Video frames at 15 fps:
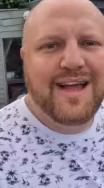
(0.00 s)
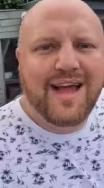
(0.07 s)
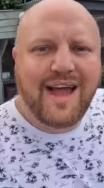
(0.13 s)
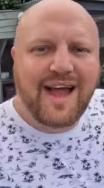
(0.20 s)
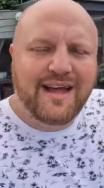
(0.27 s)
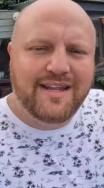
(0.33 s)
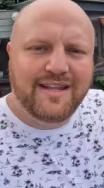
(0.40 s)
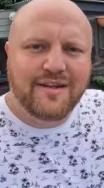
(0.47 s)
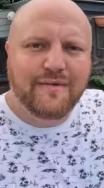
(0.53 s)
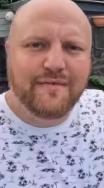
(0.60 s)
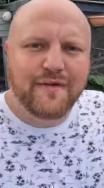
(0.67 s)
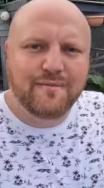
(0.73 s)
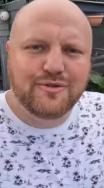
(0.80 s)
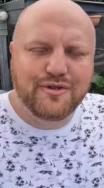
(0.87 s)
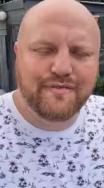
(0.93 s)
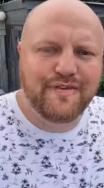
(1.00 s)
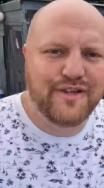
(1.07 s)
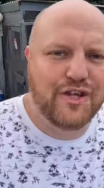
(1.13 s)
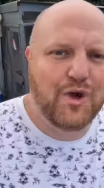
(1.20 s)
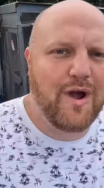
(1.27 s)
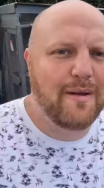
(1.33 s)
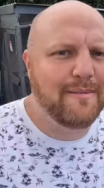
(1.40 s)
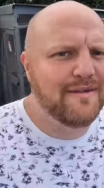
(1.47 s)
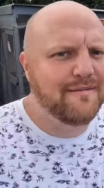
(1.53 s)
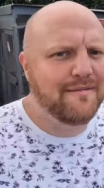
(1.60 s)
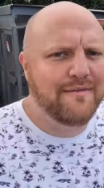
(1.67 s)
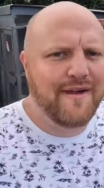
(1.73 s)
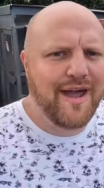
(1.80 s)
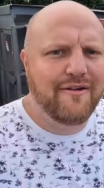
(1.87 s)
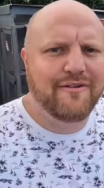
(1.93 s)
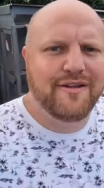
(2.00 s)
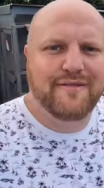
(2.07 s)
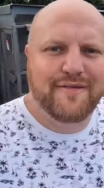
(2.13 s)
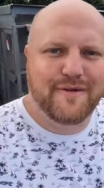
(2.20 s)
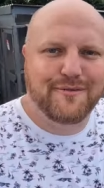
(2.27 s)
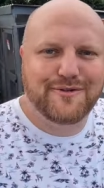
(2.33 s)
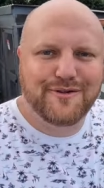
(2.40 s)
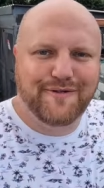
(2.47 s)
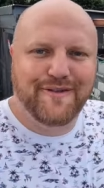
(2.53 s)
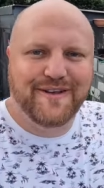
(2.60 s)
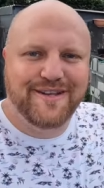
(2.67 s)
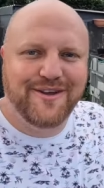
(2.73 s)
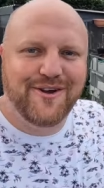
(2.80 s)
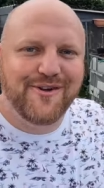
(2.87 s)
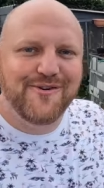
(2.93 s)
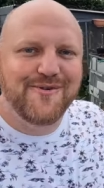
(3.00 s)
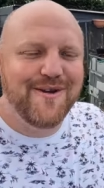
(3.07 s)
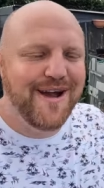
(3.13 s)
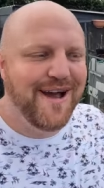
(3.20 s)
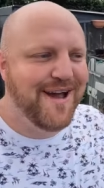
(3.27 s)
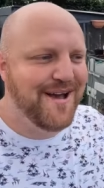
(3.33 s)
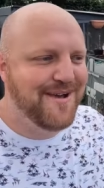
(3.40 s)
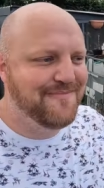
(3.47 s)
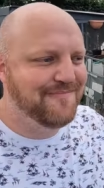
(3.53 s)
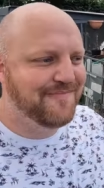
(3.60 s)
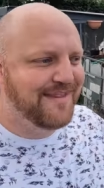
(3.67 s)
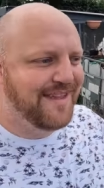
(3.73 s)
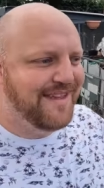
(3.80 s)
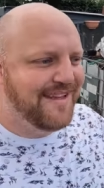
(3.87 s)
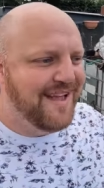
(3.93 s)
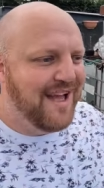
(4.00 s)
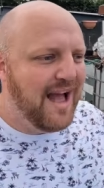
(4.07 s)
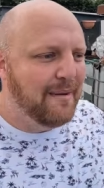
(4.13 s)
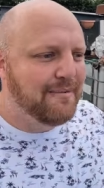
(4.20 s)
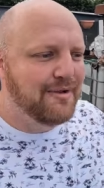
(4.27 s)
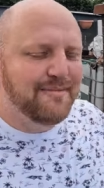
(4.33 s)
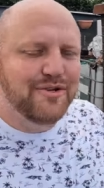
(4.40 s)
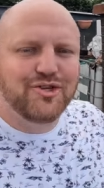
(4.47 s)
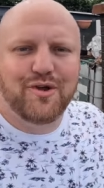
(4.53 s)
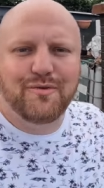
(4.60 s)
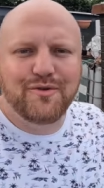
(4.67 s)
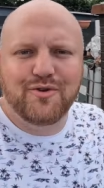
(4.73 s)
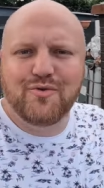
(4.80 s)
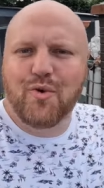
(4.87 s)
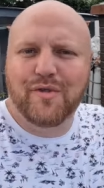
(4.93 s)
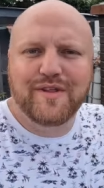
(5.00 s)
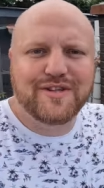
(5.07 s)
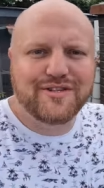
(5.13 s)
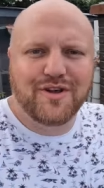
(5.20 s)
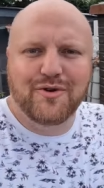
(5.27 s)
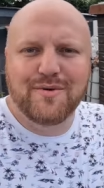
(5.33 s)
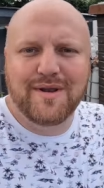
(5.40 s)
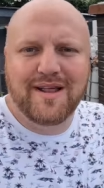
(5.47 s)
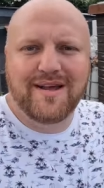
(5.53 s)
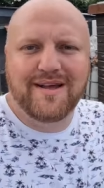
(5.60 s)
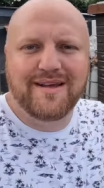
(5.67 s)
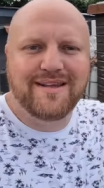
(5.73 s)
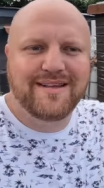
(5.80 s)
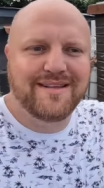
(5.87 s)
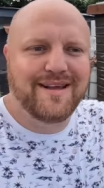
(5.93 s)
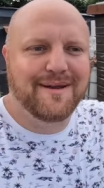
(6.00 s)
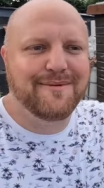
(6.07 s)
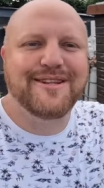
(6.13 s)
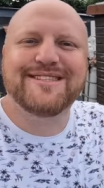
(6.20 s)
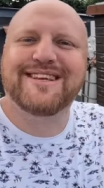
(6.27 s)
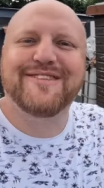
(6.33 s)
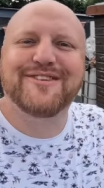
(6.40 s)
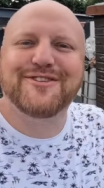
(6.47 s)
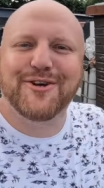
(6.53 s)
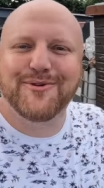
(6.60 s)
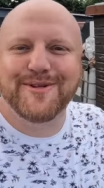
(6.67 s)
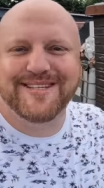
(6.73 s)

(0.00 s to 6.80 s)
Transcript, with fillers: And in a future video, I mean very future video, um, I'm going to be showing you all the solar, I'm going to say the solar